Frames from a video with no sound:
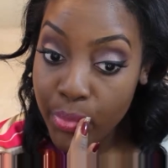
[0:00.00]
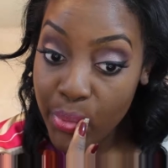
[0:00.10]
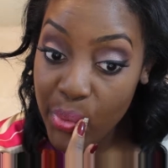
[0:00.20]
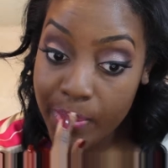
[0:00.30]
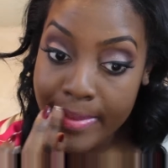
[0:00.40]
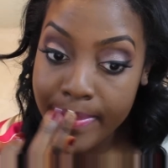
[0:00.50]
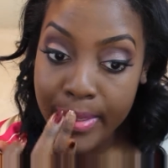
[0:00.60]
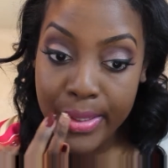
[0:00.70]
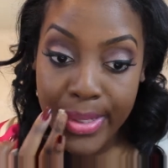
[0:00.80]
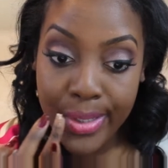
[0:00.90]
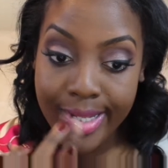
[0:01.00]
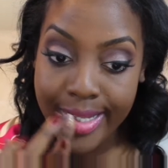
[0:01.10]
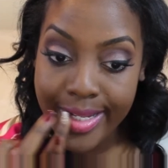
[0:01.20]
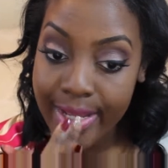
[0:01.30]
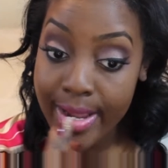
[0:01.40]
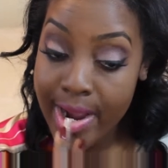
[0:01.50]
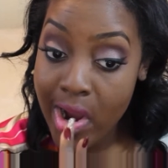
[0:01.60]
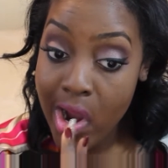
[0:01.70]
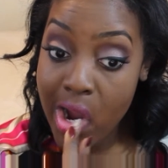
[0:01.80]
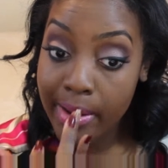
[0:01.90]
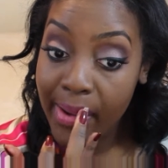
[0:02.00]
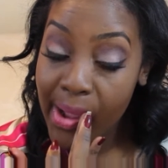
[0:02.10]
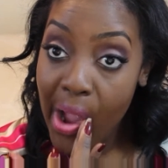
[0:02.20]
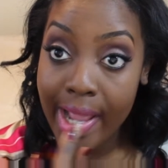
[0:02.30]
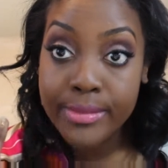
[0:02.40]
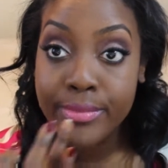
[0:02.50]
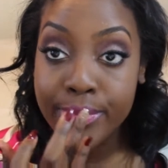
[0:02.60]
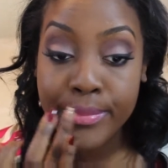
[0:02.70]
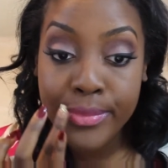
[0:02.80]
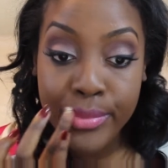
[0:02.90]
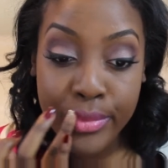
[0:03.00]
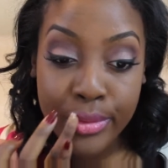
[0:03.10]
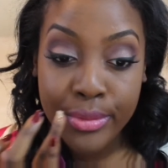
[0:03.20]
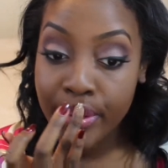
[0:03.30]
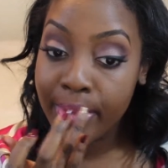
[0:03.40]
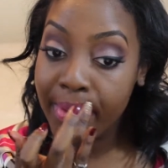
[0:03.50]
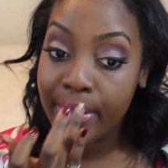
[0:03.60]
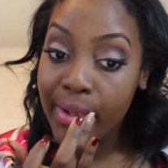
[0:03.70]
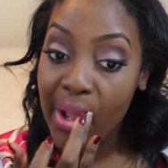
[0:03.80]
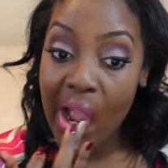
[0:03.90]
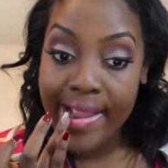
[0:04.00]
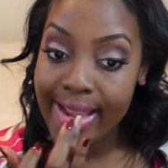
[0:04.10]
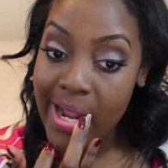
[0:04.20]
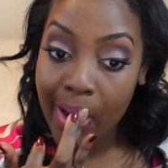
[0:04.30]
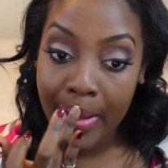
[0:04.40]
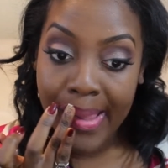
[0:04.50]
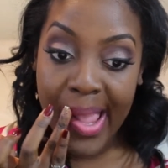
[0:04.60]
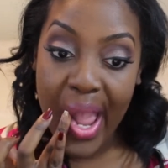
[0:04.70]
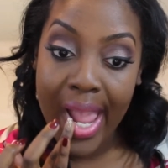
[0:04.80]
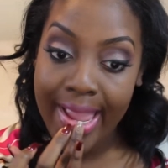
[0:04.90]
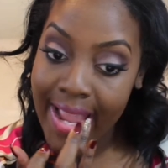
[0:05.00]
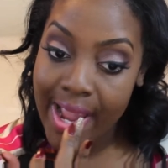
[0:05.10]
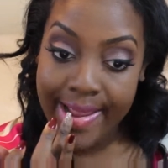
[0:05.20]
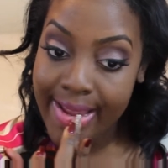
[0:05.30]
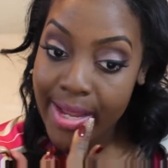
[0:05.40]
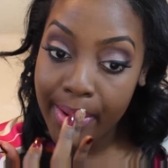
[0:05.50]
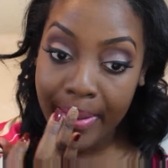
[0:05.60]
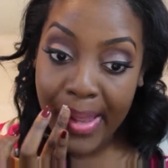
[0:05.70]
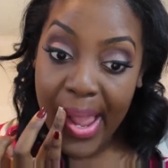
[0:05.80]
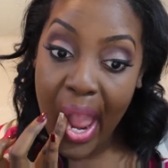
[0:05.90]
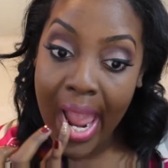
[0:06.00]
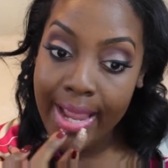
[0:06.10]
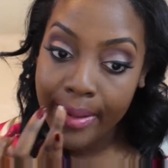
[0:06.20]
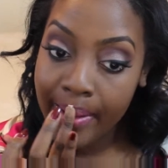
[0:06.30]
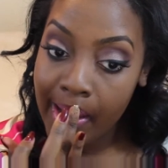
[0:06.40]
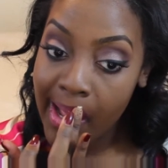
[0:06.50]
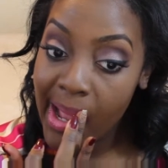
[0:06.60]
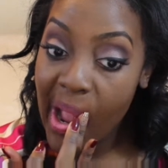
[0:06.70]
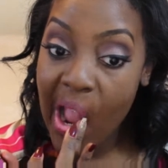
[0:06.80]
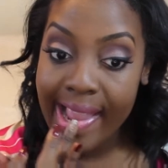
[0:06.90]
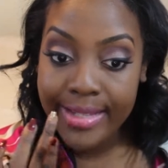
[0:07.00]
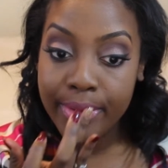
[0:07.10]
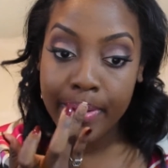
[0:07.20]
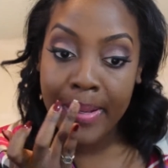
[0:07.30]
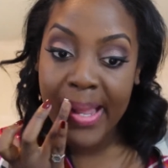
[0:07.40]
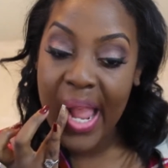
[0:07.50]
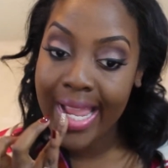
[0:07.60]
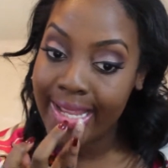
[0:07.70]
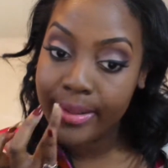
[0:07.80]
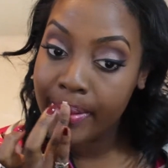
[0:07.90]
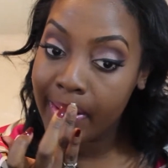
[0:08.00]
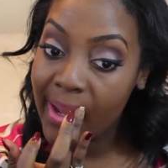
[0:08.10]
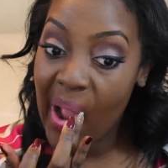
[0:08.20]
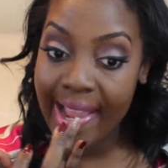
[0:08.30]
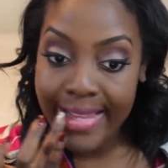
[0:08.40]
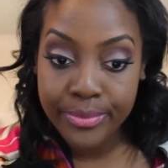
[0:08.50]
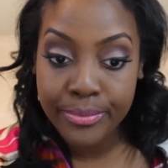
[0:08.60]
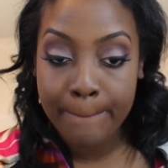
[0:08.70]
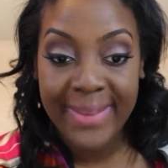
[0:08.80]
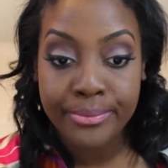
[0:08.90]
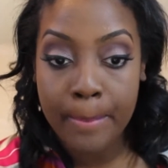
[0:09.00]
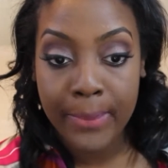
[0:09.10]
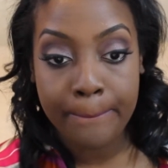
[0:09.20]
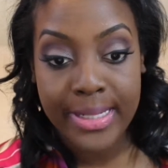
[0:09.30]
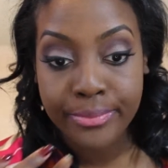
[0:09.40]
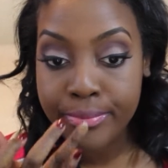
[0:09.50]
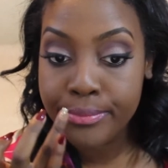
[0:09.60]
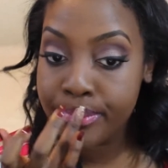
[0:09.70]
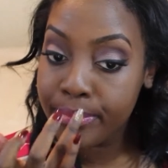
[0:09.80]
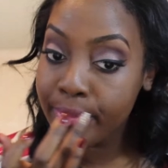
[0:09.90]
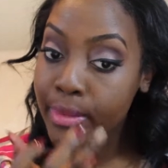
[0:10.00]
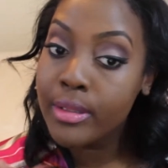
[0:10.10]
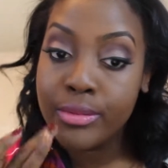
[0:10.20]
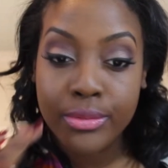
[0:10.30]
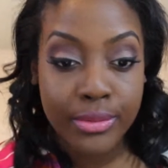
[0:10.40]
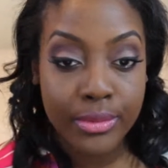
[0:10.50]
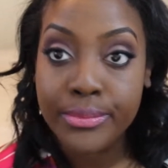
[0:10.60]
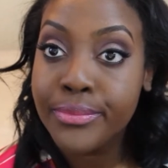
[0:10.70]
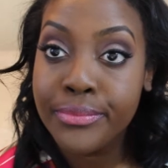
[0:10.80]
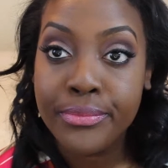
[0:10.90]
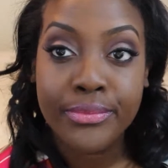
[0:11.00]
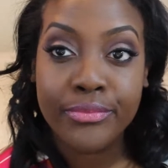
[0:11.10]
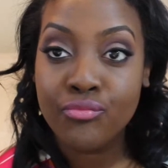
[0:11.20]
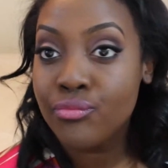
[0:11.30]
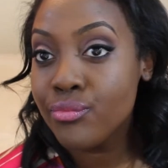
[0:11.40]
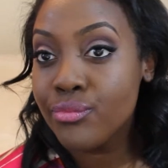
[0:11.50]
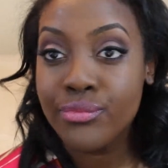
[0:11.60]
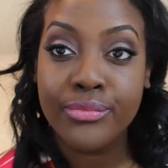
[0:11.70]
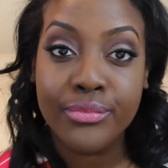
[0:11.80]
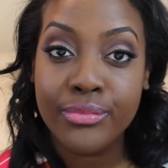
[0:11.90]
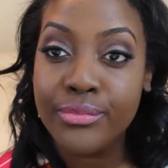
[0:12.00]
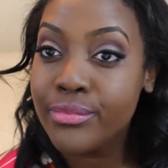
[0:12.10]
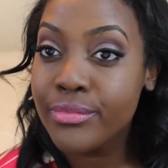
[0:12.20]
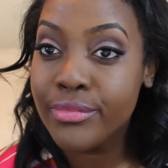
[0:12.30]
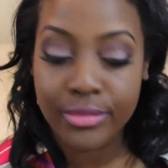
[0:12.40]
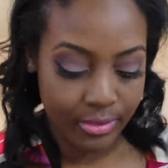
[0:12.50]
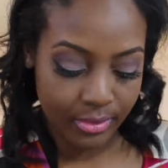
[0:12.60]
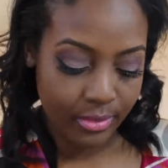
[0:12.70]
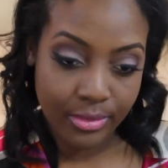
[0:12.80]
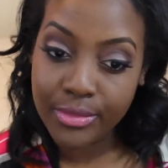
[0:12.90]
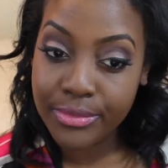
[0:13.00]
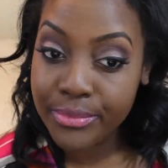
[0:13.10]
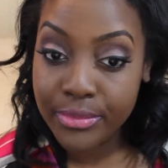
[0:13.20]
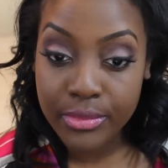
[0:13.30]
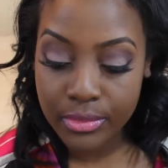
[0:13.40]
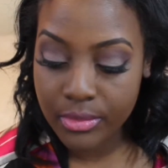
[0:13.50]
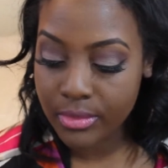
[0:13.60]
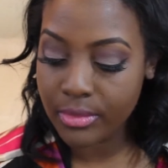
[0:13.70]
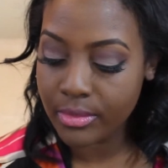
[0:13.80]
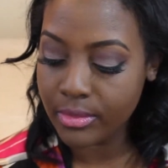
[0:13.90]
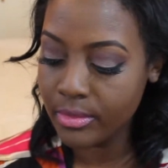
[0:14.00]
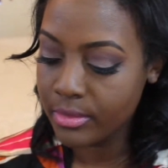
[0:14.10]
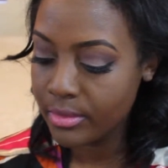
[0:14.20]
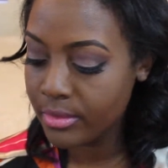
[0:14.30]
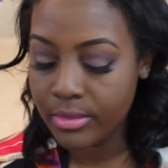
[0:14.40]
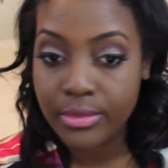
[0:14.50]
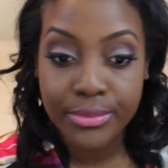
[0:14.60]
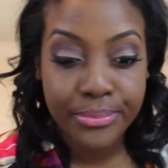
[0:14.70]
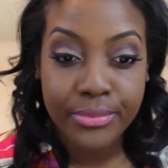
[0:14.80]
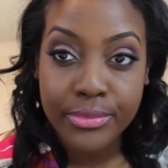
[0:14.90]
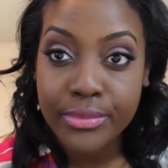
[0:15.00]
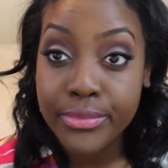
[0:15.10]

liked. I didn't like that super pink lip, so I added this lipstick on top. That lip gloss, by the way, was from NYX. It was a Christmas gift box that I got from my niece last year. And then I added that lipstick on top just to add a little bit of a redder, pinky,